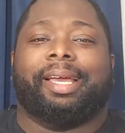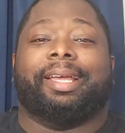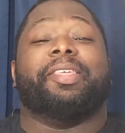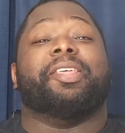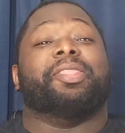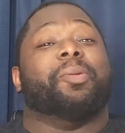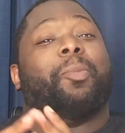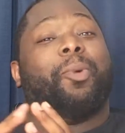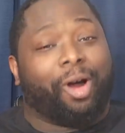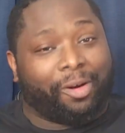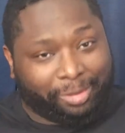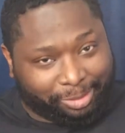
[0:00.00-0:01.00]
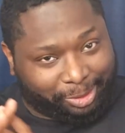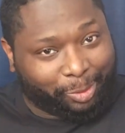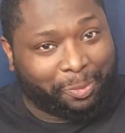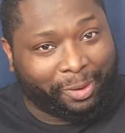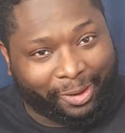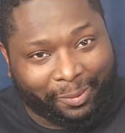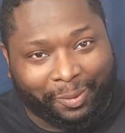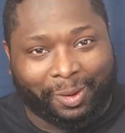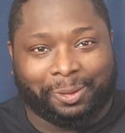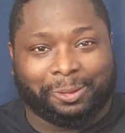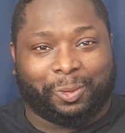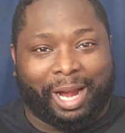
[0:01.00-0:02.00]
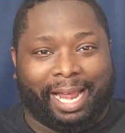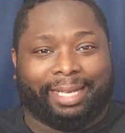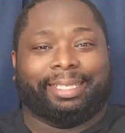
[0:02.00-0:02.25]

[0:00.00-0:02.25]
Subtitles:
than the Marvel superheroes, right?